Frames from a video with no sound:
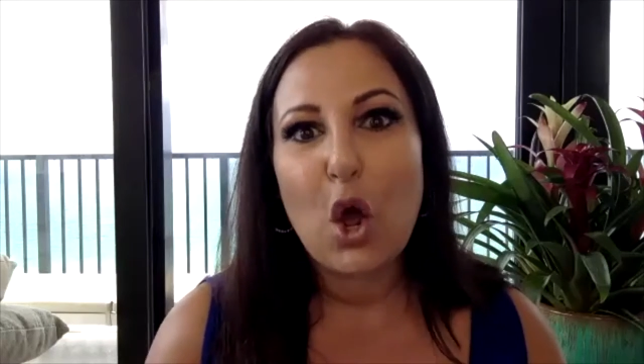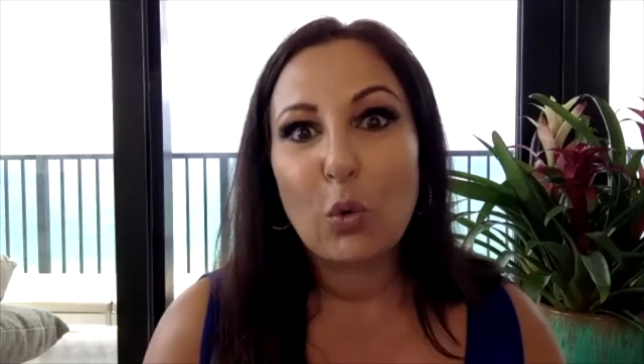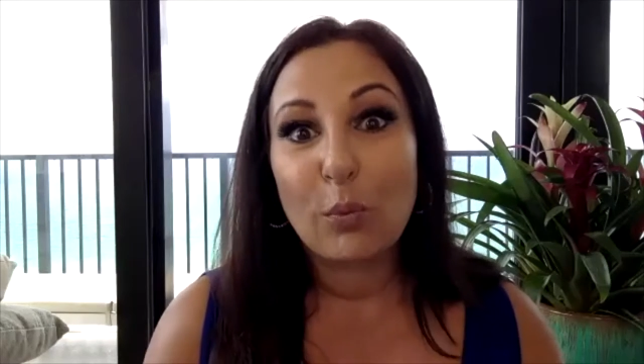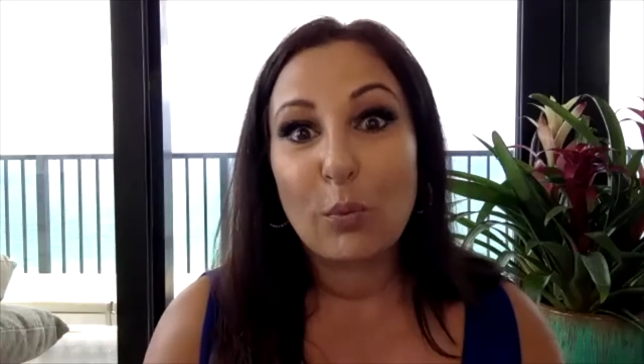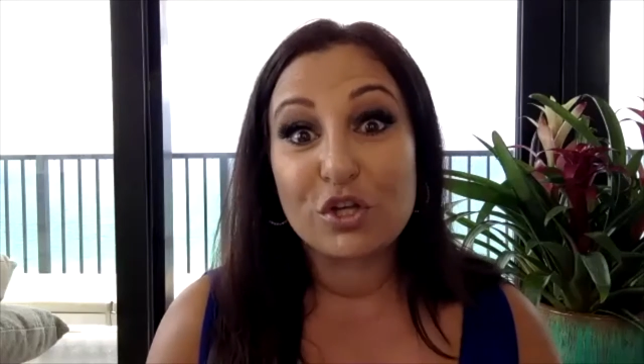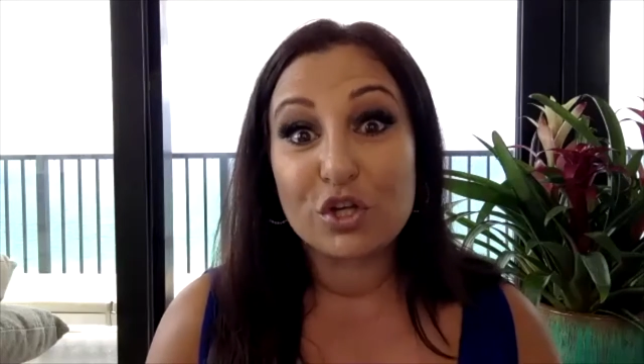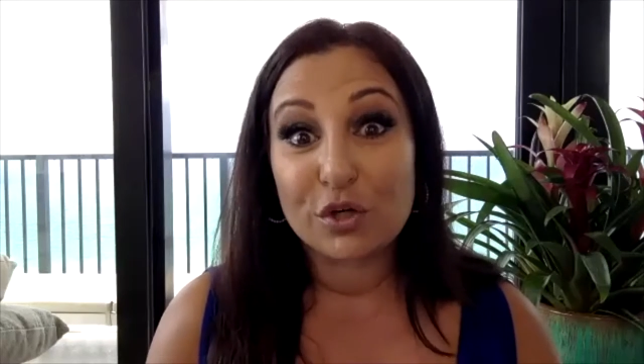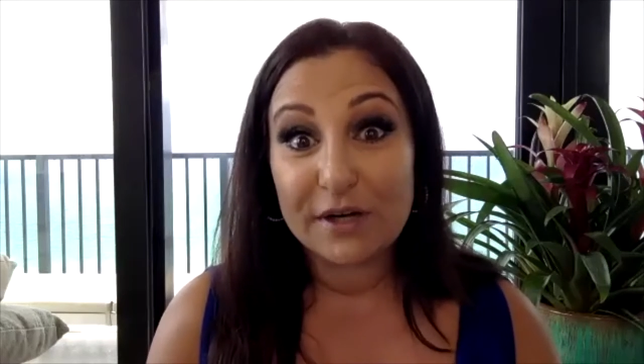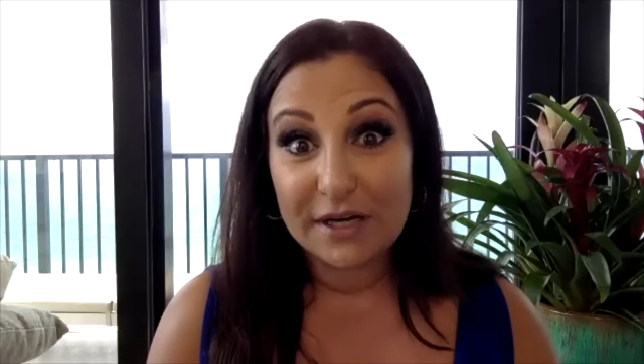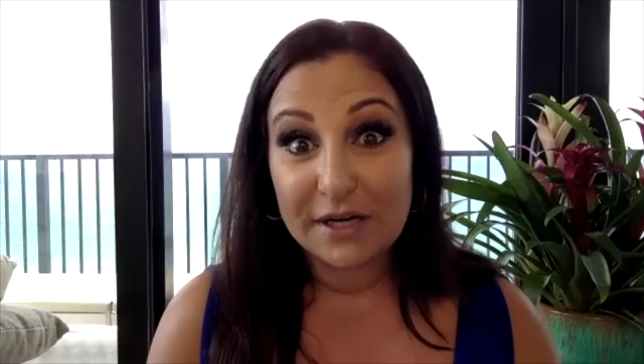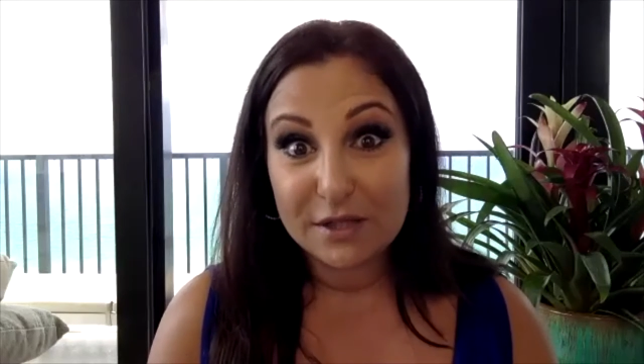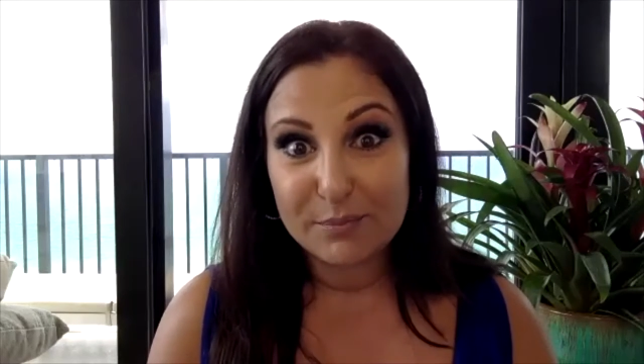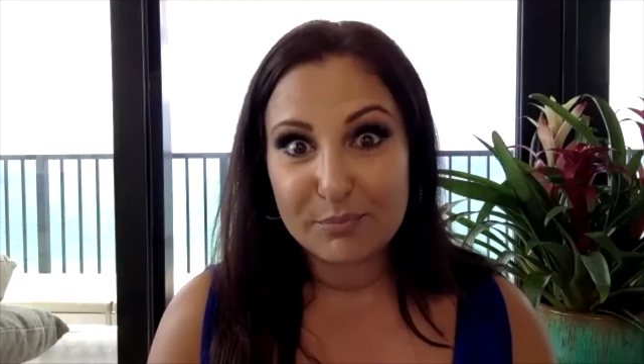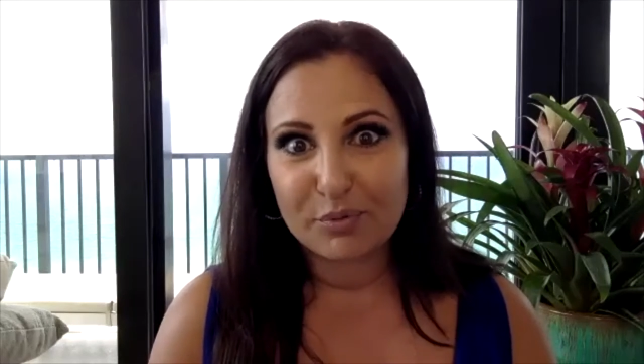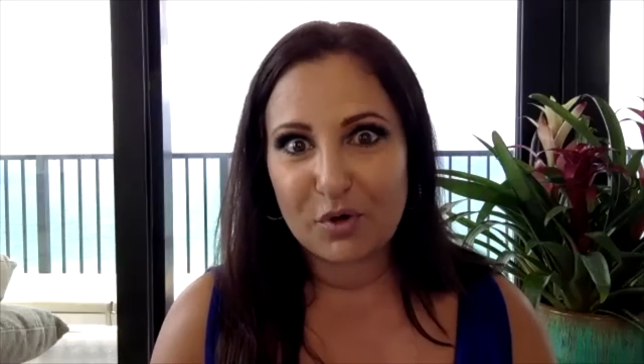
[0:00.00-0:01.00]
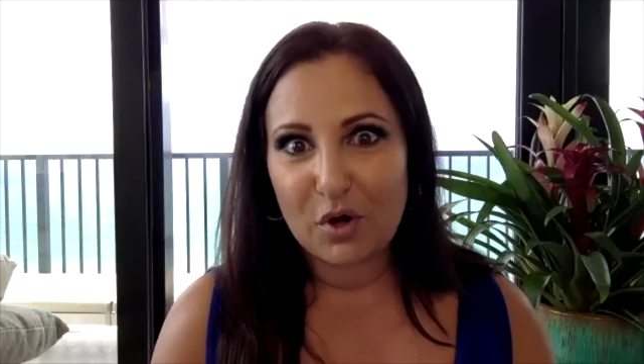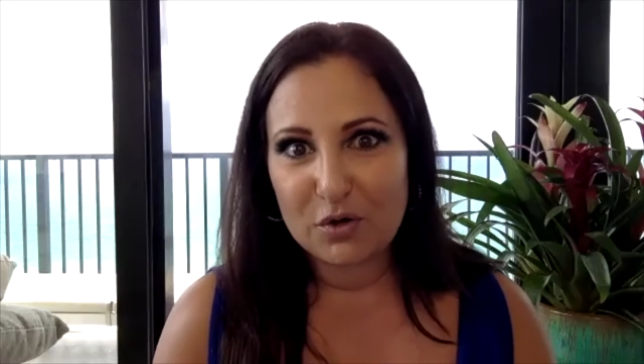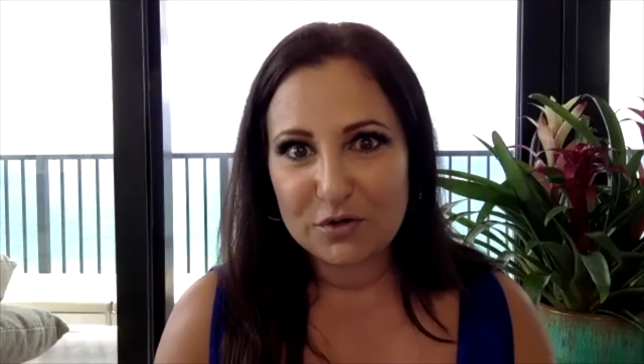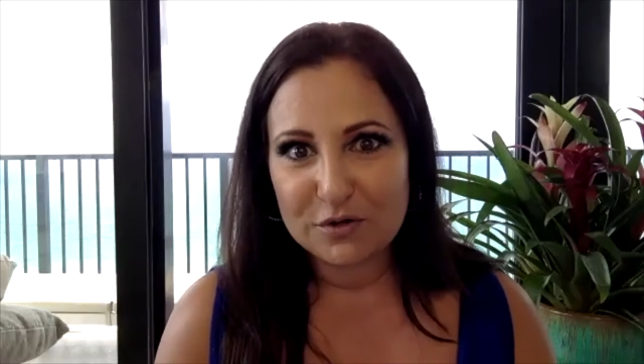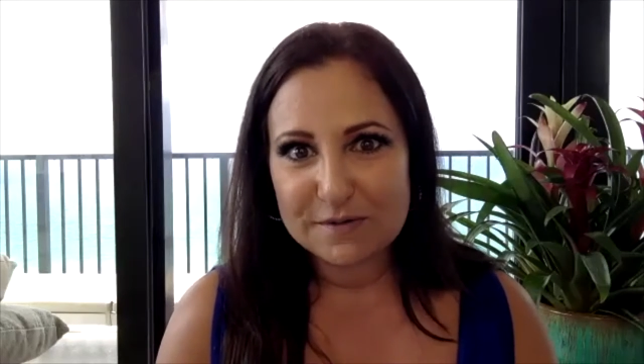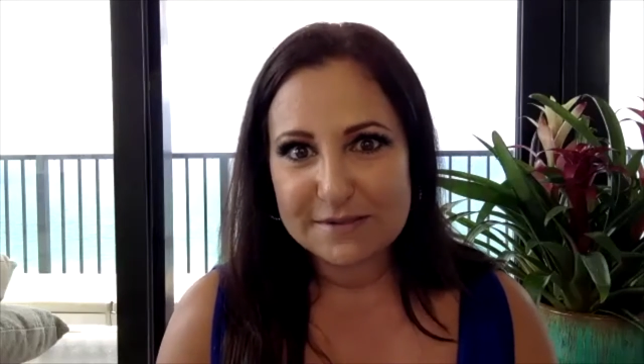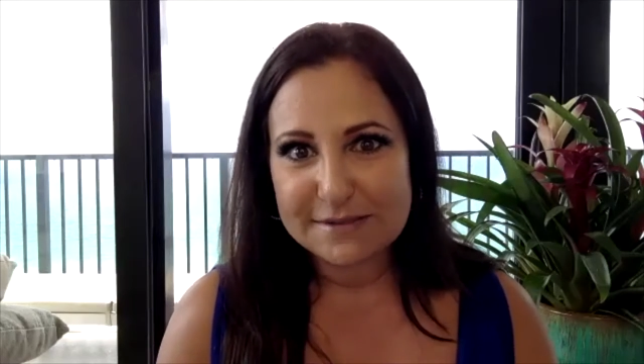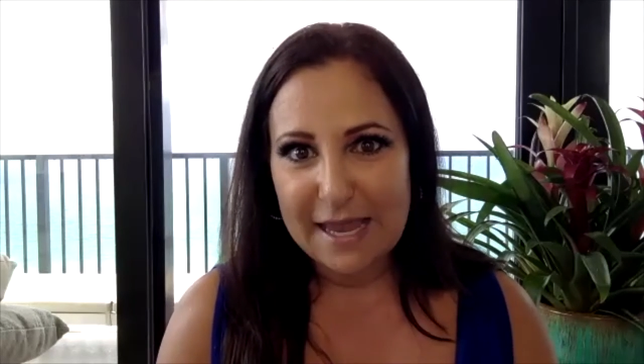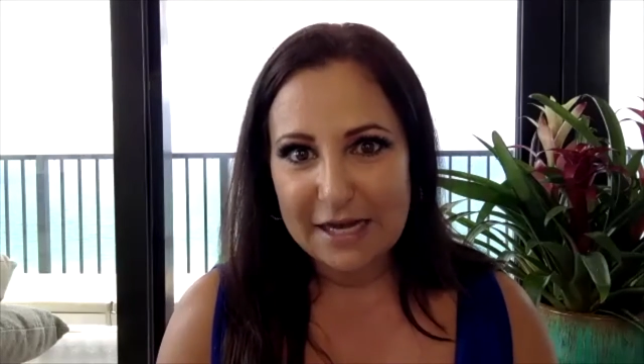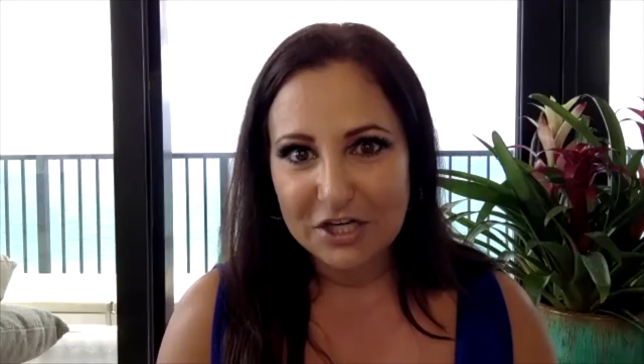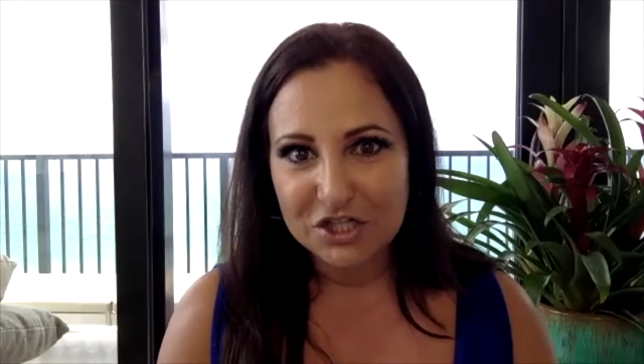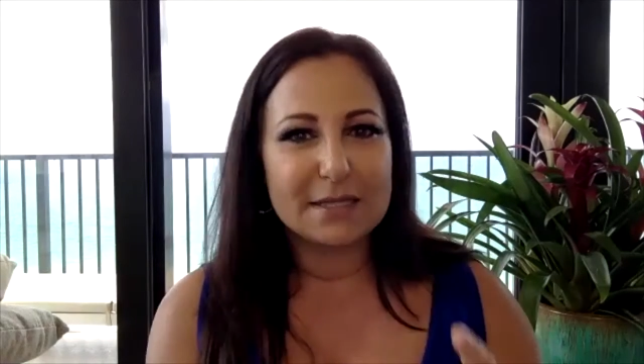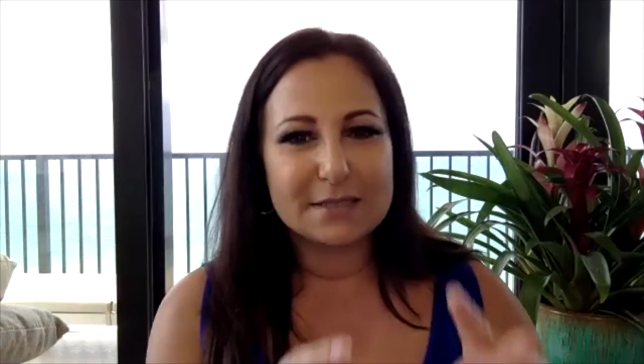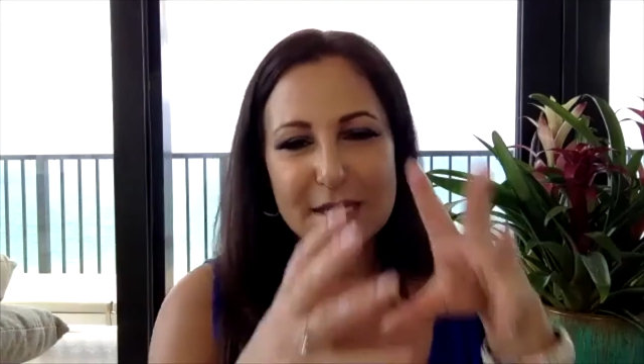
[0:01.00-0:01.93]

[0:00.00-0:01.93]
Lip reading: When you're in the produce section,